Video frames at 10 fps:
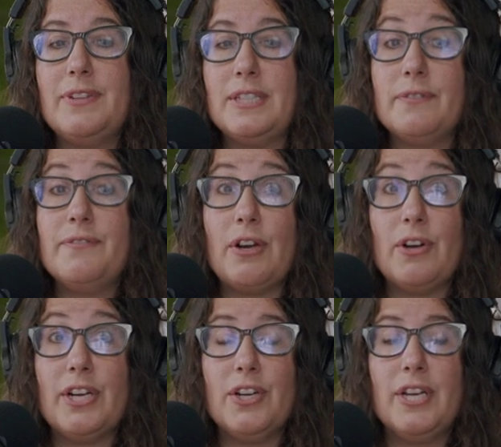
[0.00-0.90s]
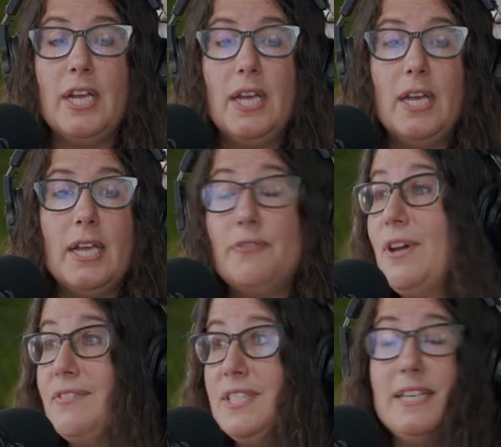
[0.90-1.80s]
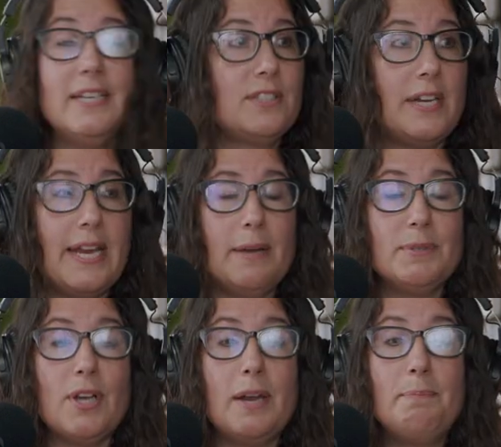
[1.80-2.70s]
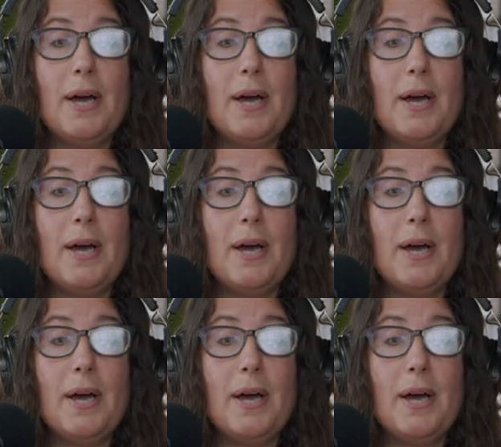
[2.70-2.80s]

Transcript: That's very good. If you haven't seen it, it's on Amazon.